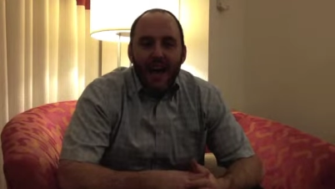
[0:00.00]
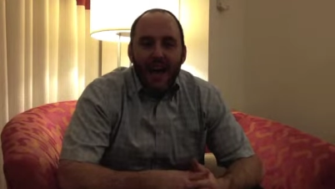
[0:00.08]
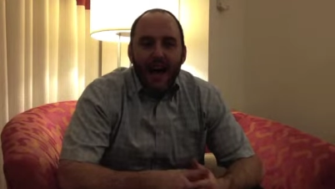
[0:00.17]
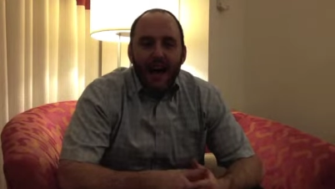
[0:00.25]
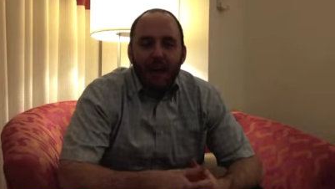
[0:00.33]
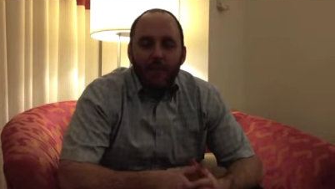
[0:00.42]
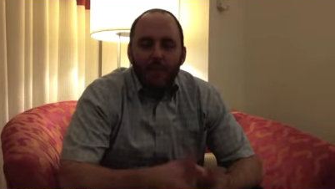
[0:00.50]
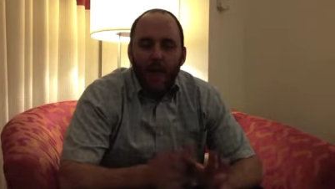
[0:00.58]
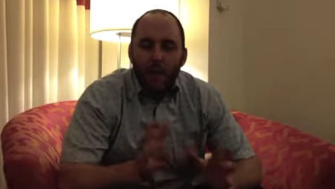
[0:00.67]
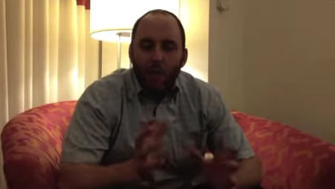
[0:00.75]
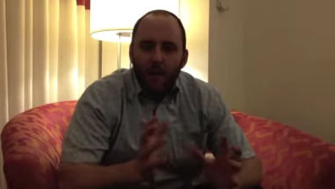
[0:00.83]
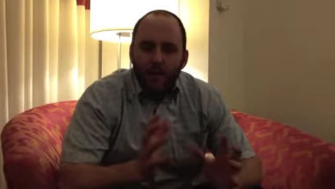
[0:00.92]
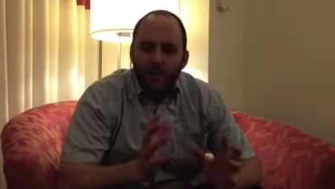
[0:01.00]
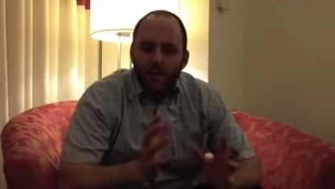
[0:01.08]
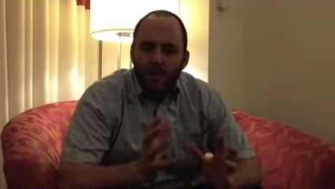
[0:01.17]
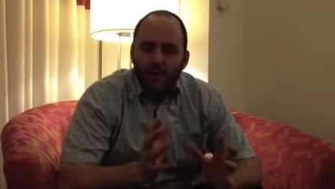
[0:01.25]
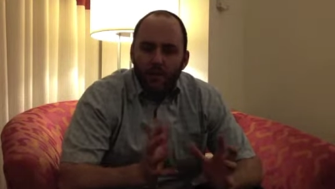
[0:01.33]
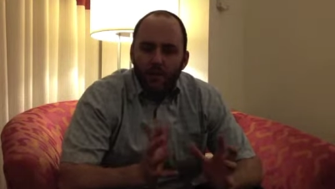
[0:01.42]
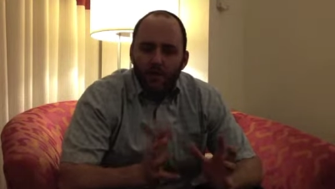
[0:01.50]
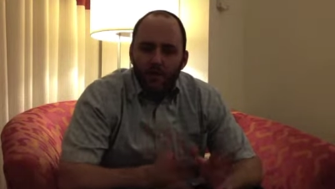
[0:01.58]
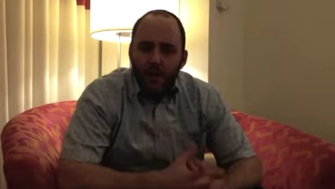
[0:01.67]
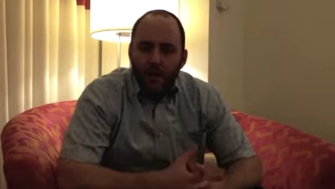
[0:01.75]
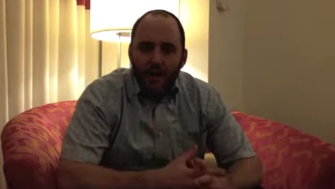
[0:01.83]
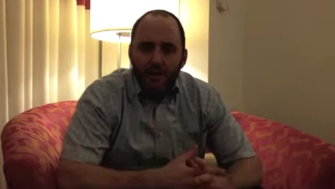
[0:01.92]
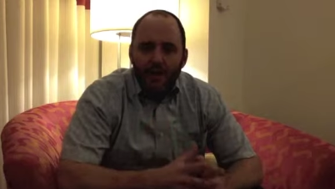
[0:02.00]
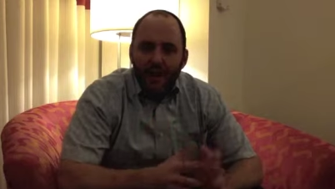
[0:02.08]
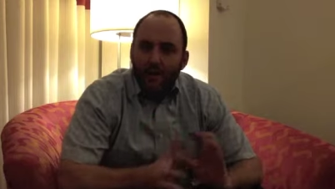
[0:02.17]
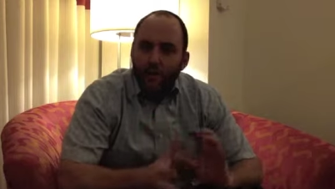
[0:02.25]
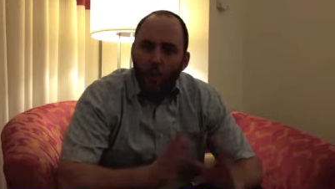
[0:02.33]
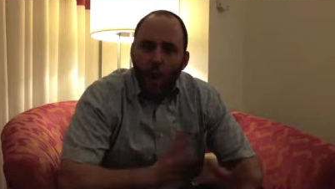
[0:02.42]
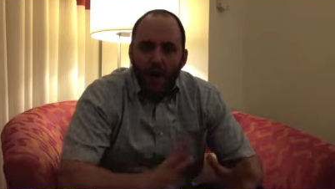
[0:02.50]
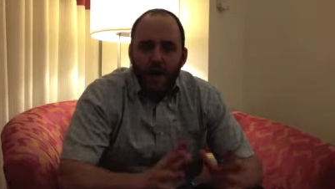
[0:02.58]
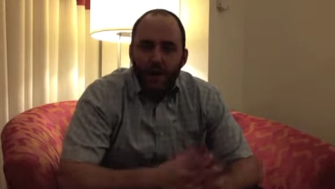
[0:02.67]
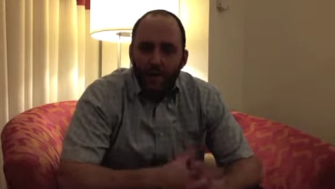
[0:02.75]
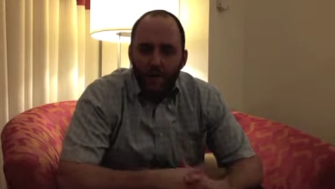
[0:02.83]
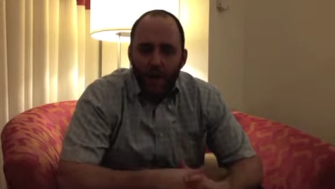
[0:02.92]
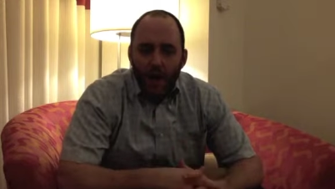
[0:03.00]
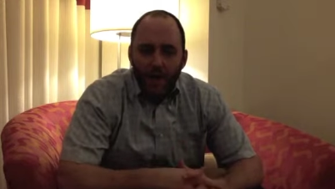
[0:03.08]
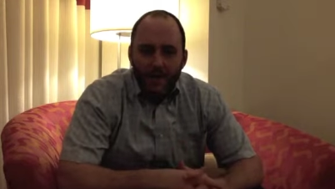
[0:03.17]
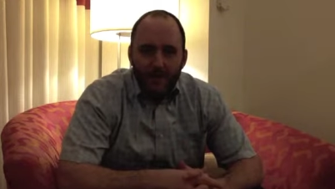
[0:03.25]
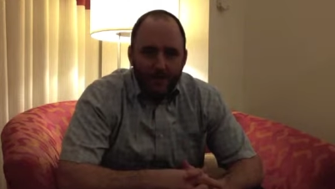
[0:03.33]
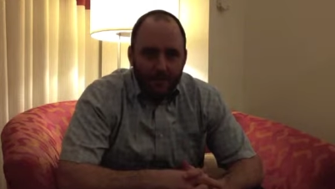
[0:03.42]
Um, I wanted to share an idea of walking your talk.